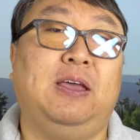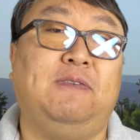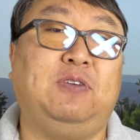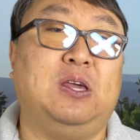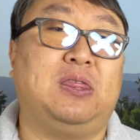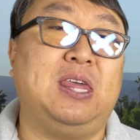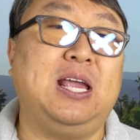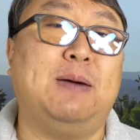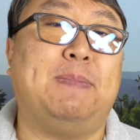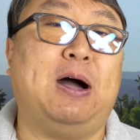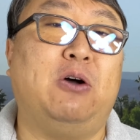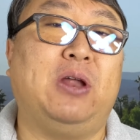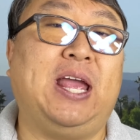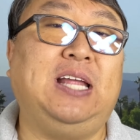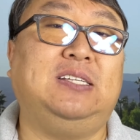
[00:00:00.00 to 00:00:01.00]
you think
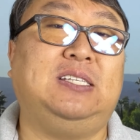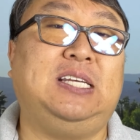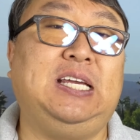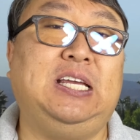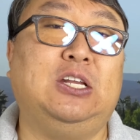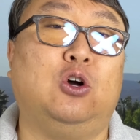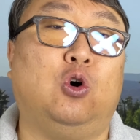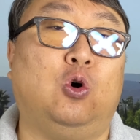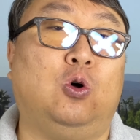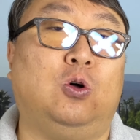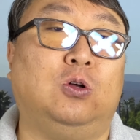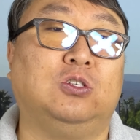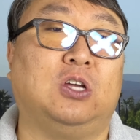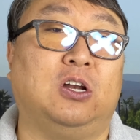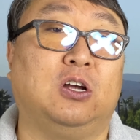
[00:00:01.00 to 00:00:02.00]
about eighteen
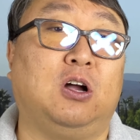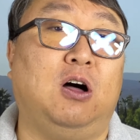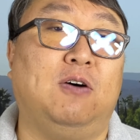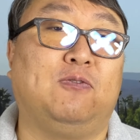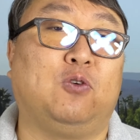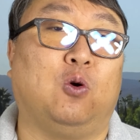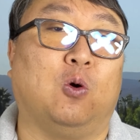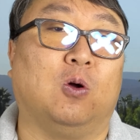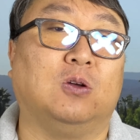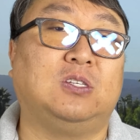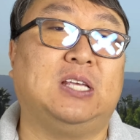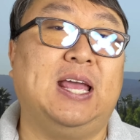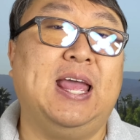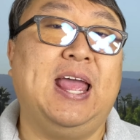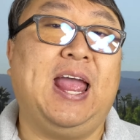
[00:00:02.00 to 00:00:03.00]
holes on a golf course
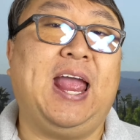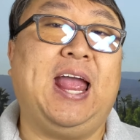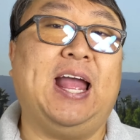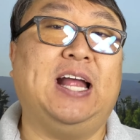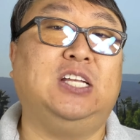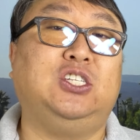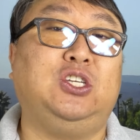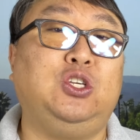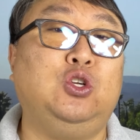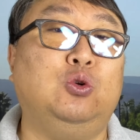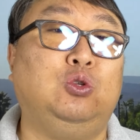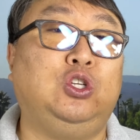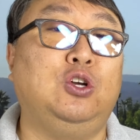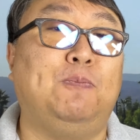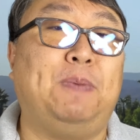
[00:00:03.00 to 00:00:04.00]
and you
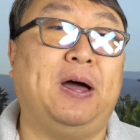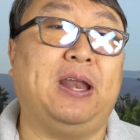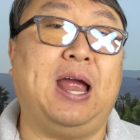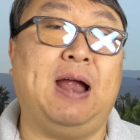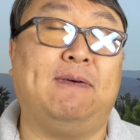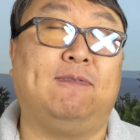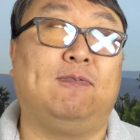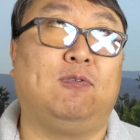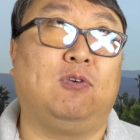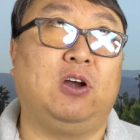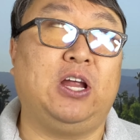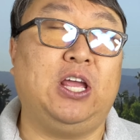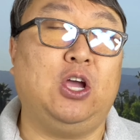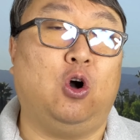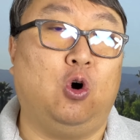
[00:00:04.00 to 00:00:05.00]
two putt
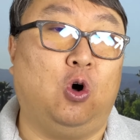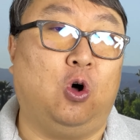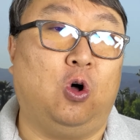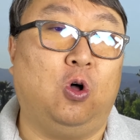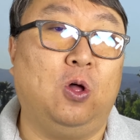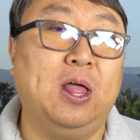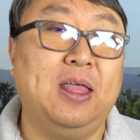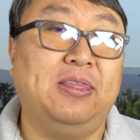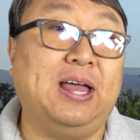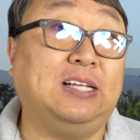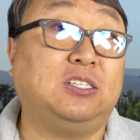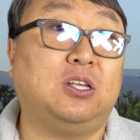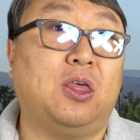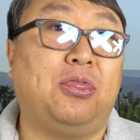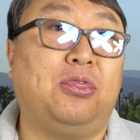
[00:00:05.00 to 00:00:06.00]
every hole, that's
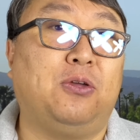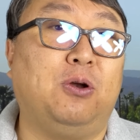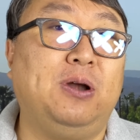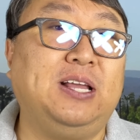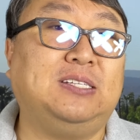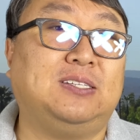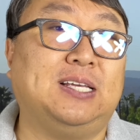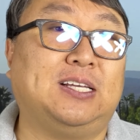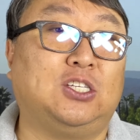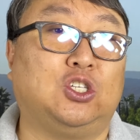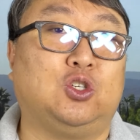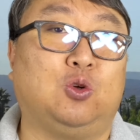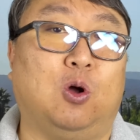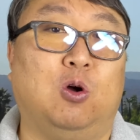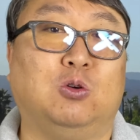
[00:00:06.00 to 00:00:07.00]
thirty-six
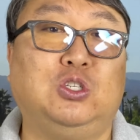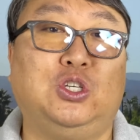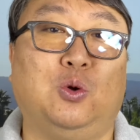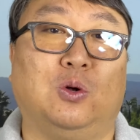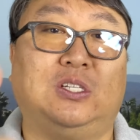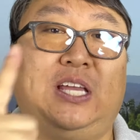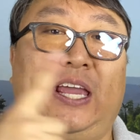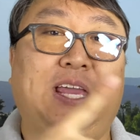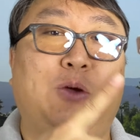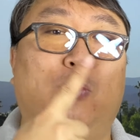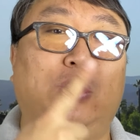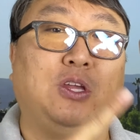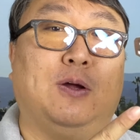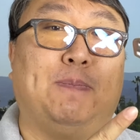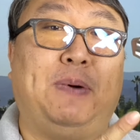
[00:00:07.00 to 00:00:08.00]
strokes you are taking with
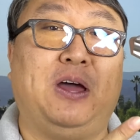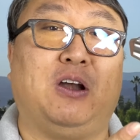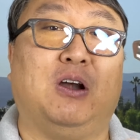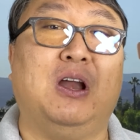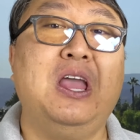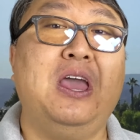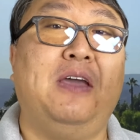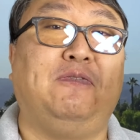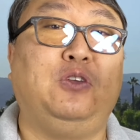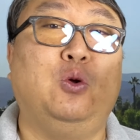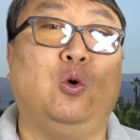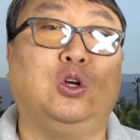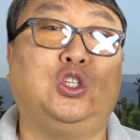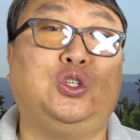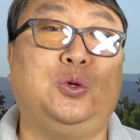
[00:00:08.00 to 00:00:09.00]
your putter. If you
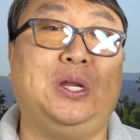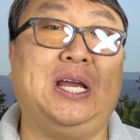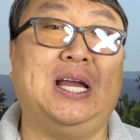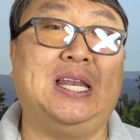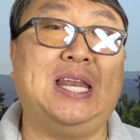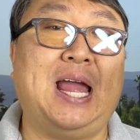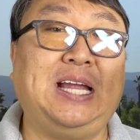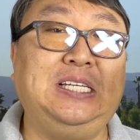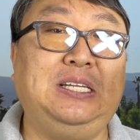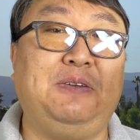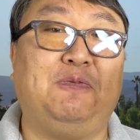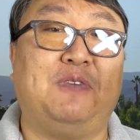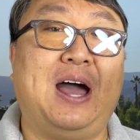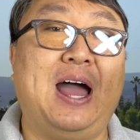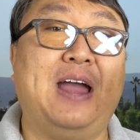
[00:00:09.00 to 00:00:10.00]
are shooting a
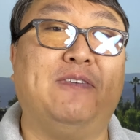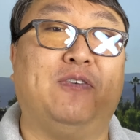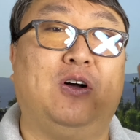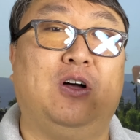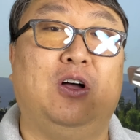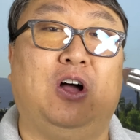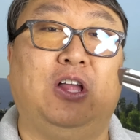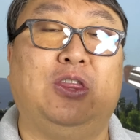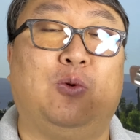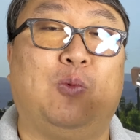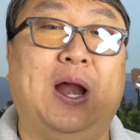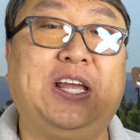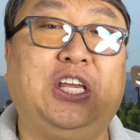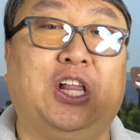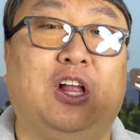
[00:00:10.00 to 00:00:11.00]
ninety-five on the
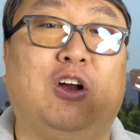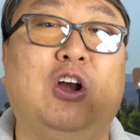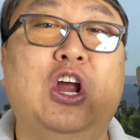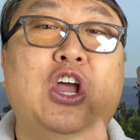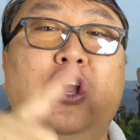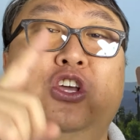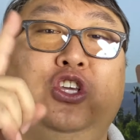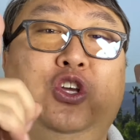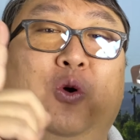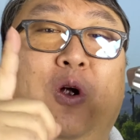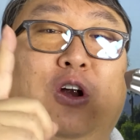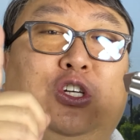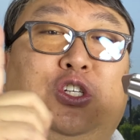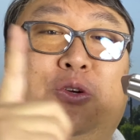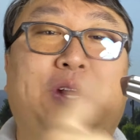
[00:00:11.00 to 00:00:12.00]
regular, you are
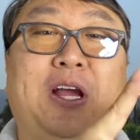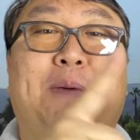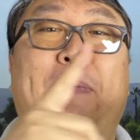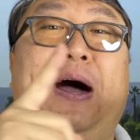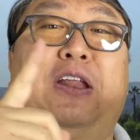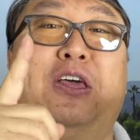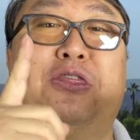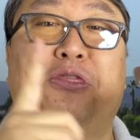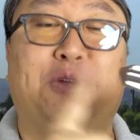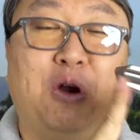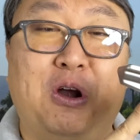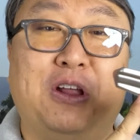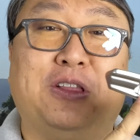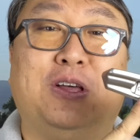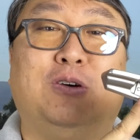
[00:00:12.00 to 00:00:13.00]
shooting about a third
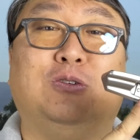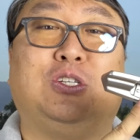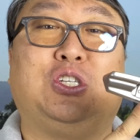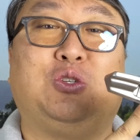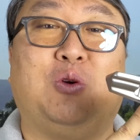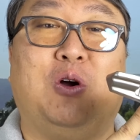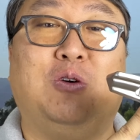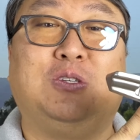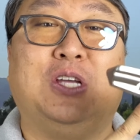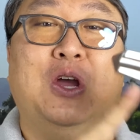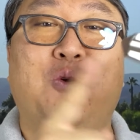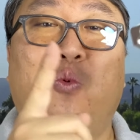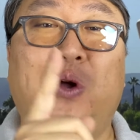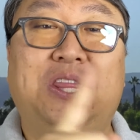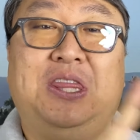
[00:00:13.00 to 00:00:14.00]
of those strokes
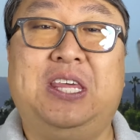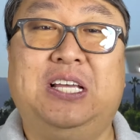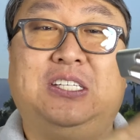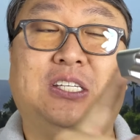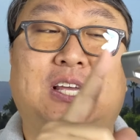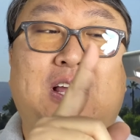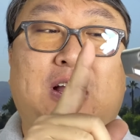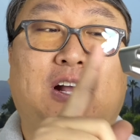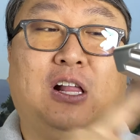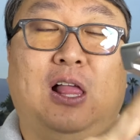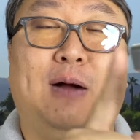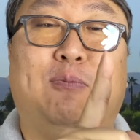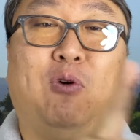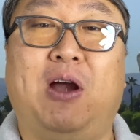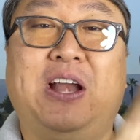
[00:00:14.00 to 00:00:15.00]
with this club
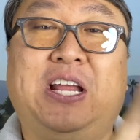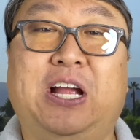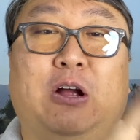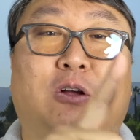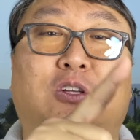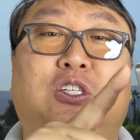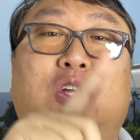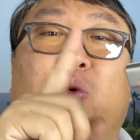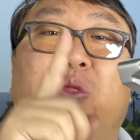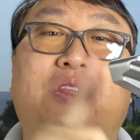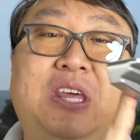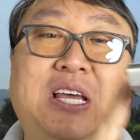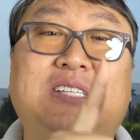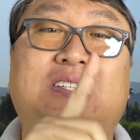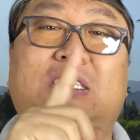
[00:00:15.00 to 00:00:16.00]
right here. So
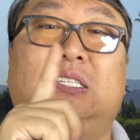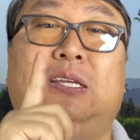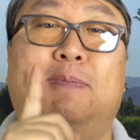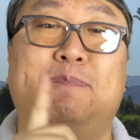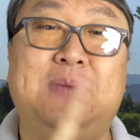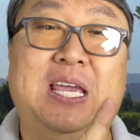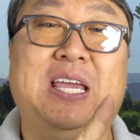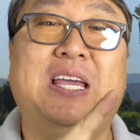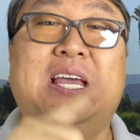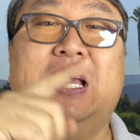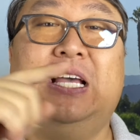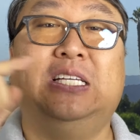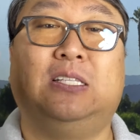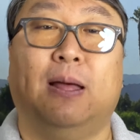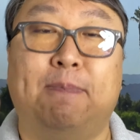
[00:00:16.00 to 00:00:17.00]
this to me
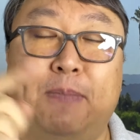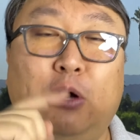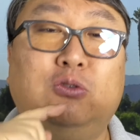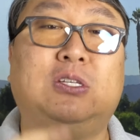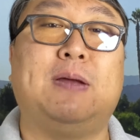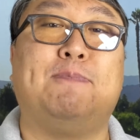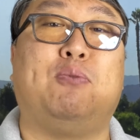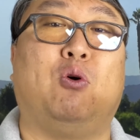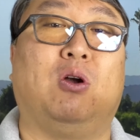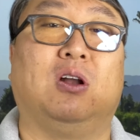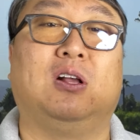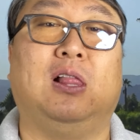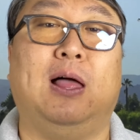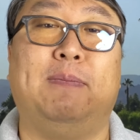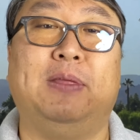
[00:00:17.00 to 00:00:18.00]
is the most important
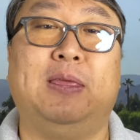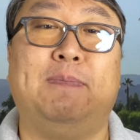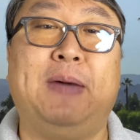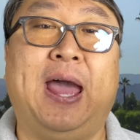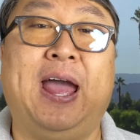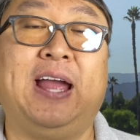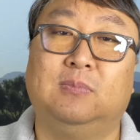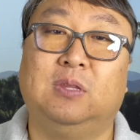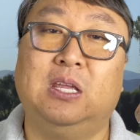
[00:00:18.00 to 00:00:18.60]
club in the bag.